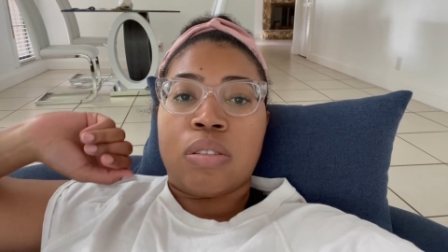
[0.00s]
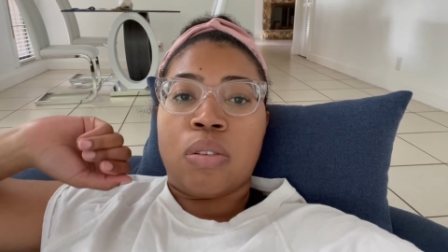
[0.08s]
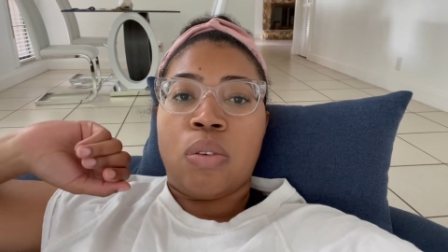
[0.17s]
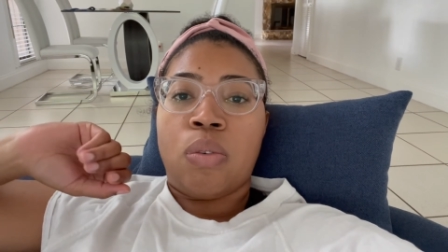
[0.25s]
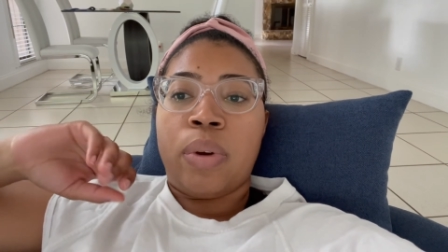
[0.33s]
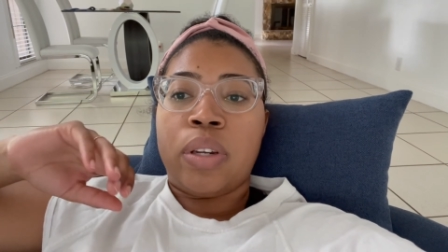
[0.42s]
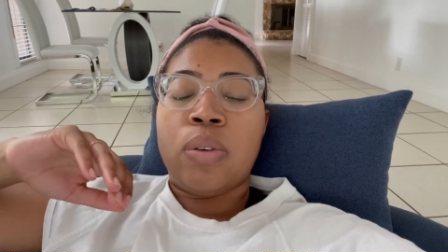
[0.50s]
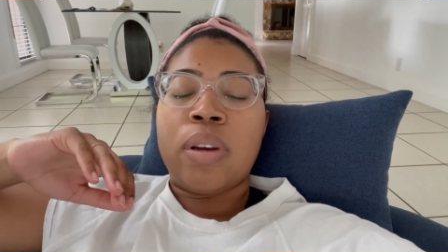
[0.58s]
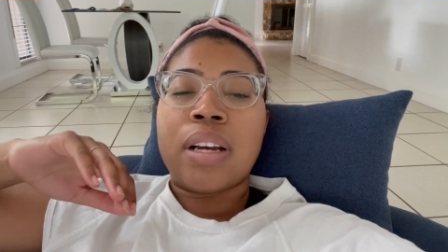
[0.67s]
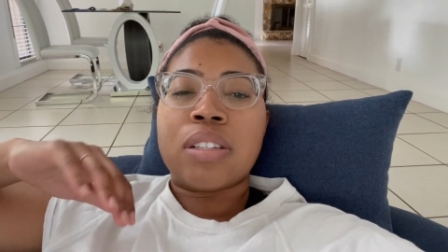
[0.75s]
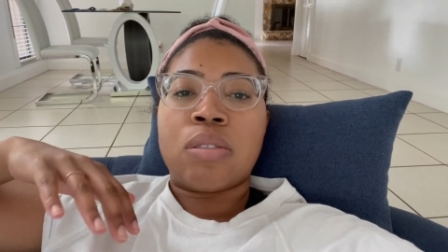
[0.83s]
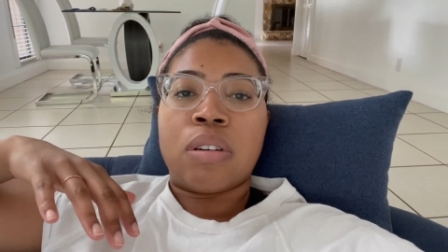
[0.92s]
So when you
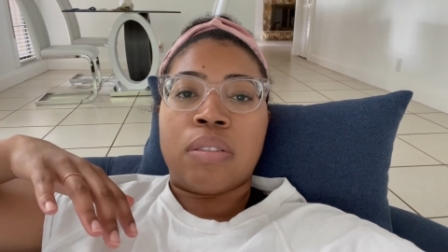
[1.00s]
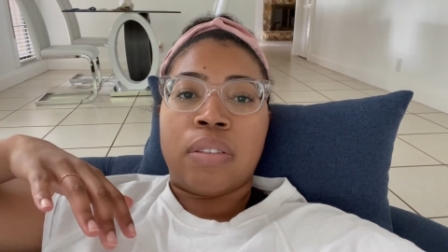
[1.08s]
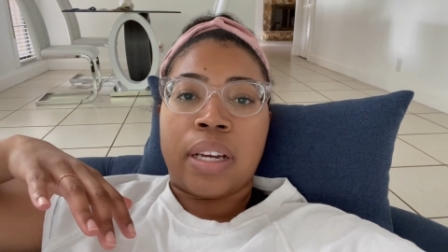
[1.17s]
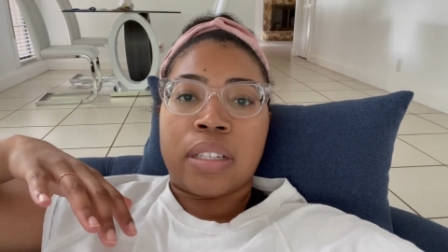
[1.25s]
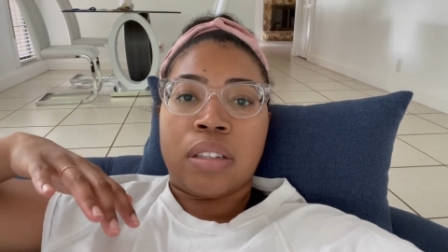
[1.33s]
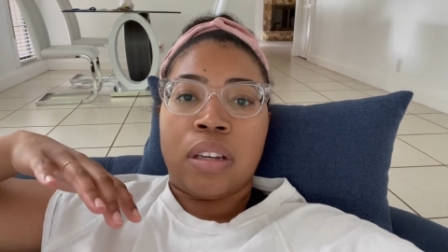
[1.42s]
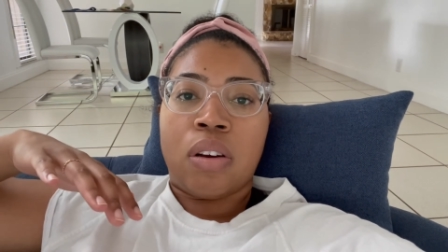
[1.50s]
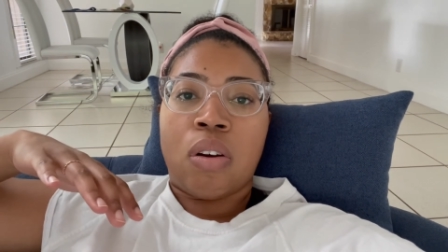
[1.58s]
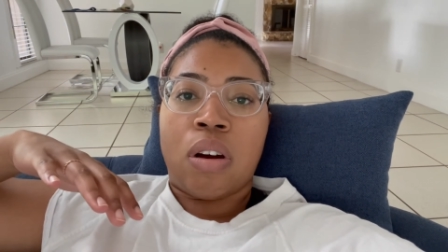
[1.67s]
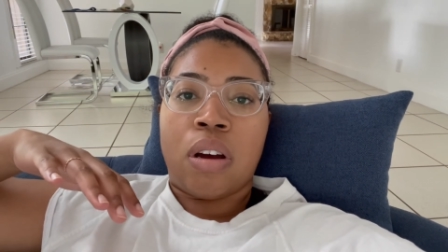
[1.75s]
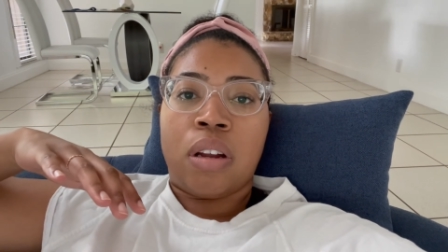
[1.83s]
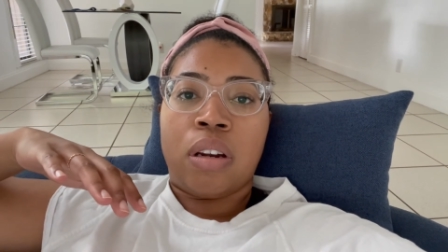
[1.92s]
guys are reflecting
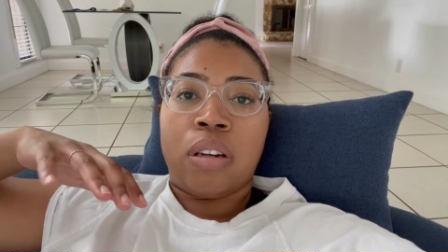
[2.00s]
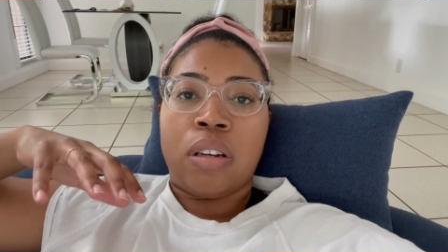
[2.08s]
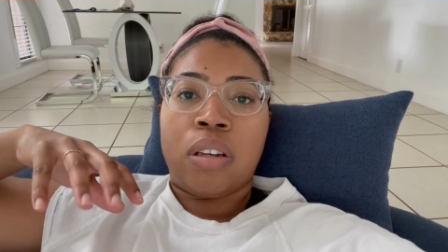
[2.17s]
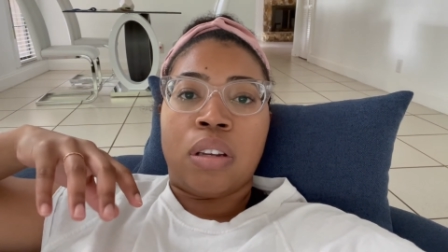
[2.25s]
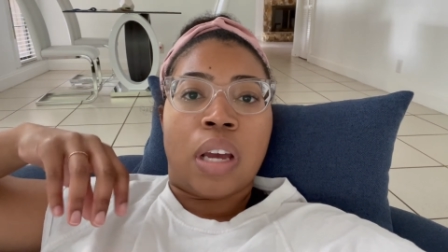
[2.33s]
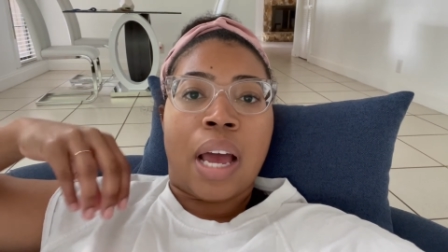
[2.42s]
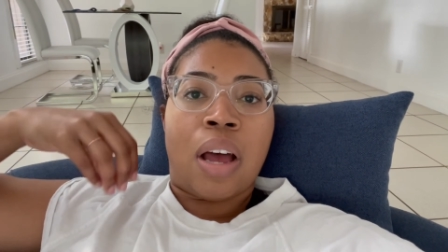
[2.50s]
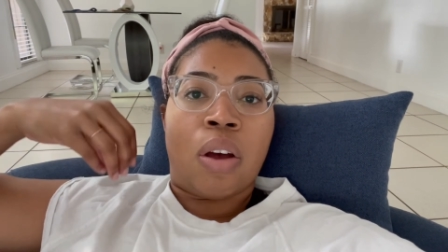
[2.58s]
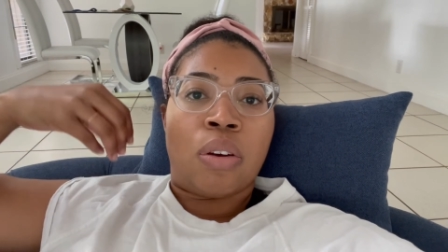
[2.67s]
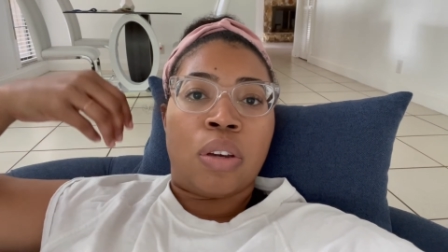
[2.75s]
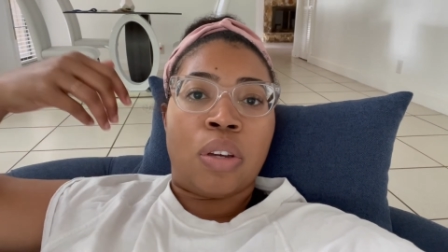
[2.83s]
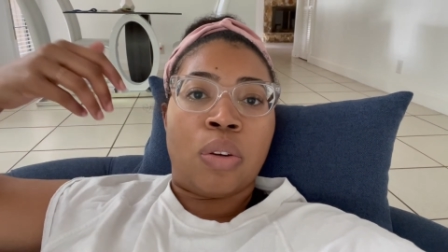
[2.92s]
on
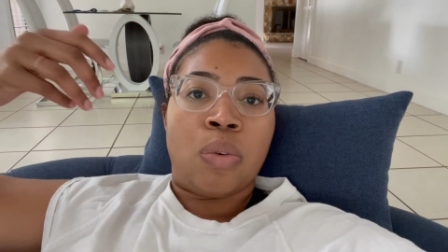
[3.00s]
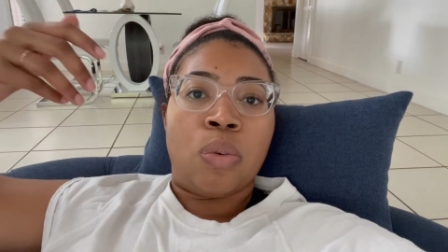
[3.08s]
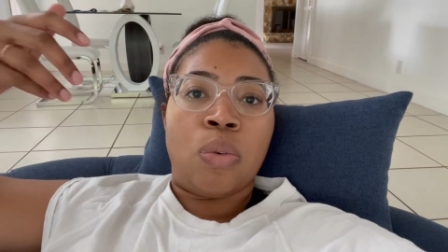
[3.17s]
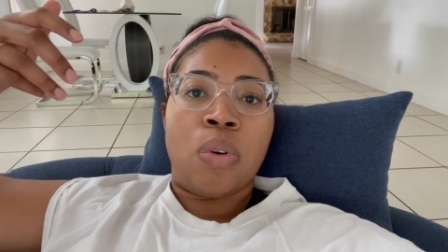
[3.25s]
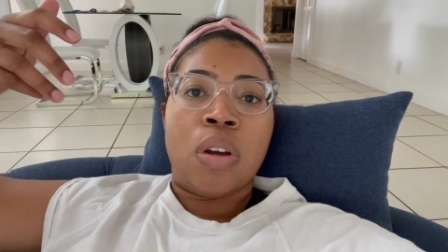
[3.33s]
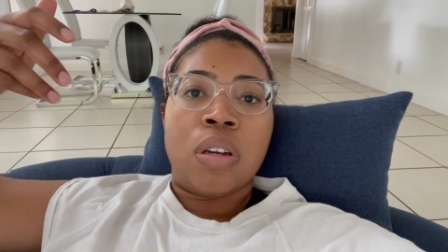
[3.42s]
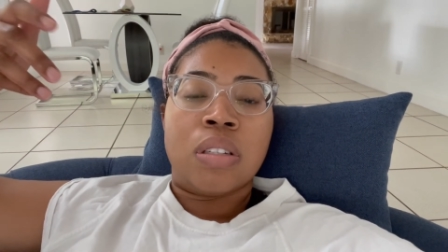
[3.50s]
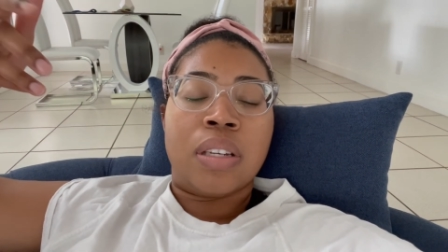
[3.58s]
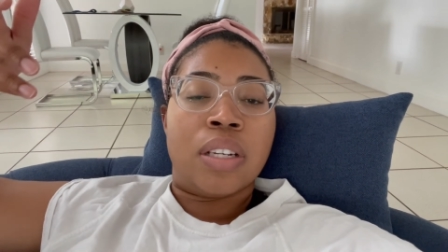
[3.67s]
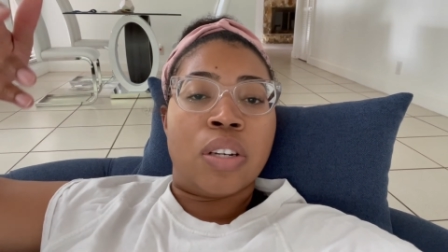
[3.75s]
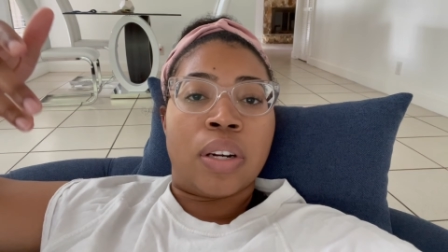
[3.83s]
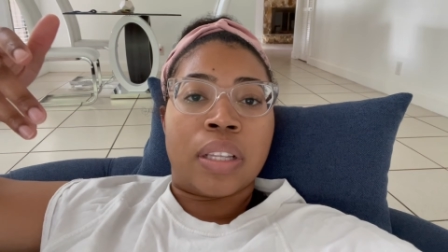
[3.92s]
how you
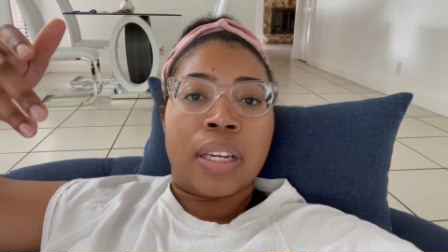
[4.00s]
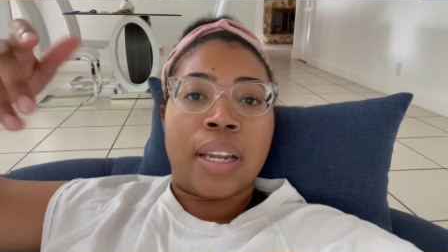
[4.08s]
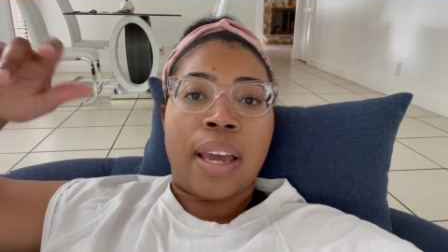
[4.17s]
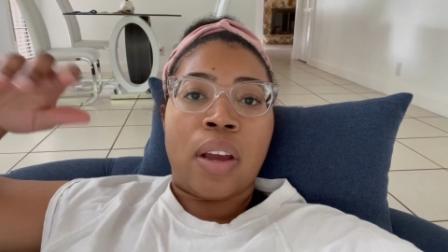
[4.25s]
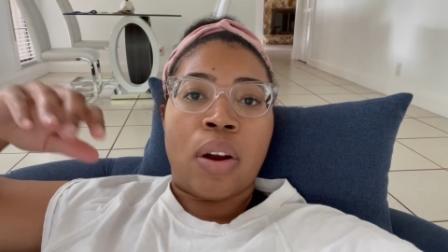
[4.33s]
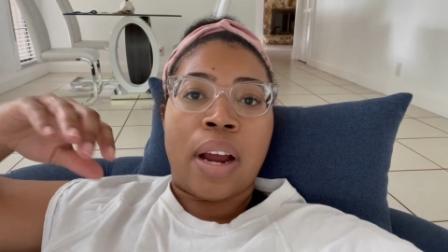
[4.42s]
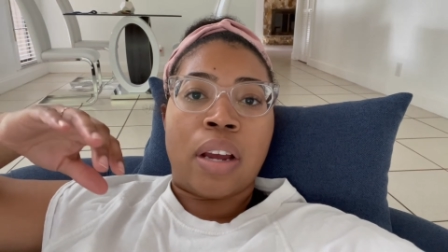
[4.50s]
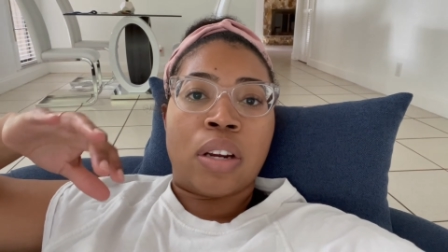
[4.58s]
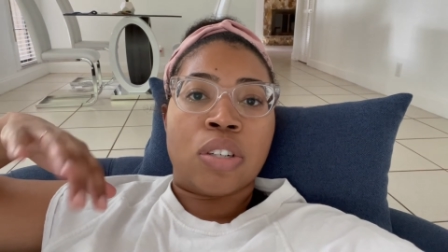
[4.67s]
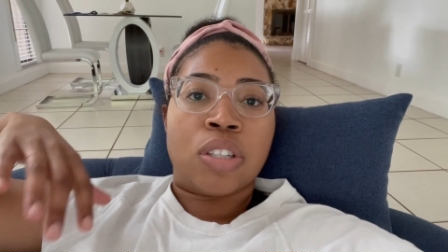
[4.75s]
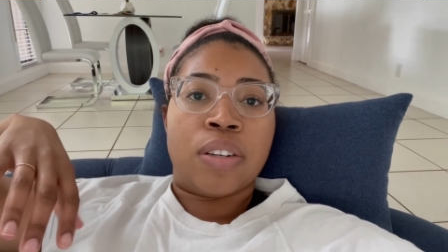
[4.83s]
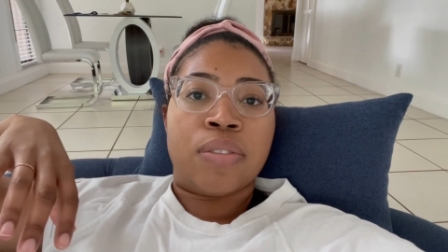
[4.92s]
did during the day or how
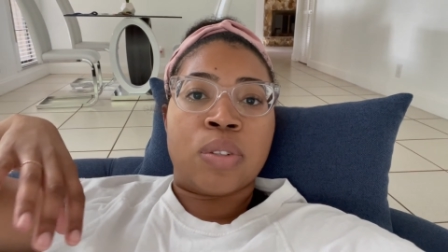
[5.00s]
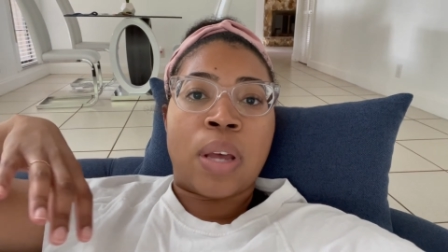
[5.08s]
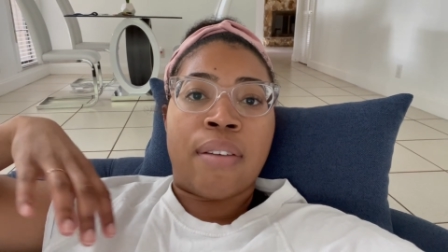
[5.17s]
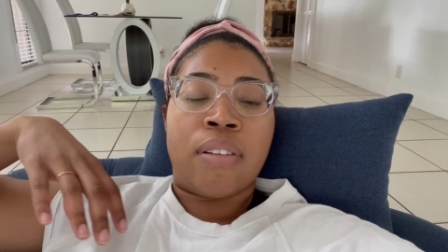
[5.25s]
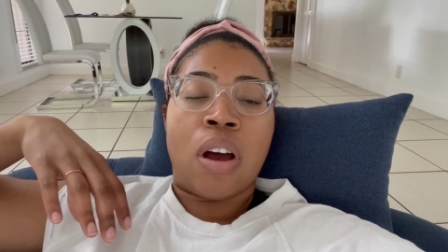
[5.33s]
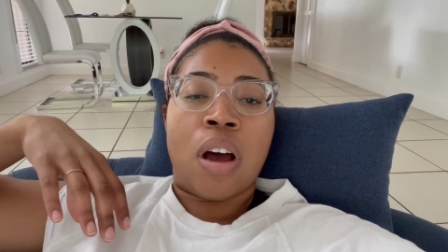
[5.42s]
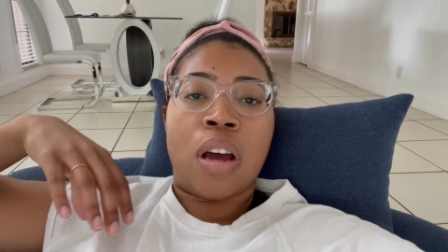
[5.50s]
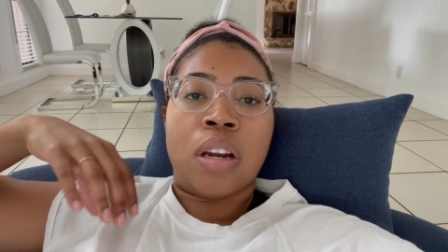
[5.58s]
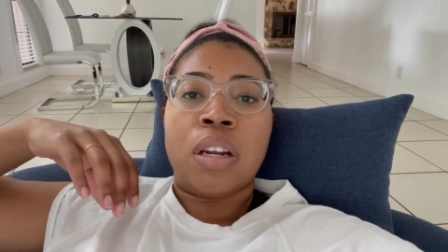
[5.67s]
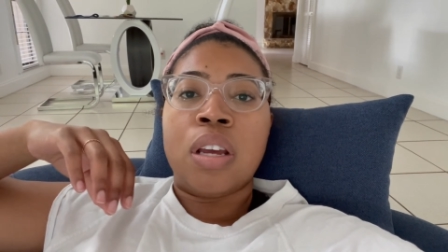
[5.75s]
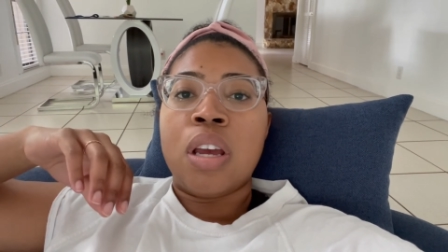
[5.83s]
your shifts have gone,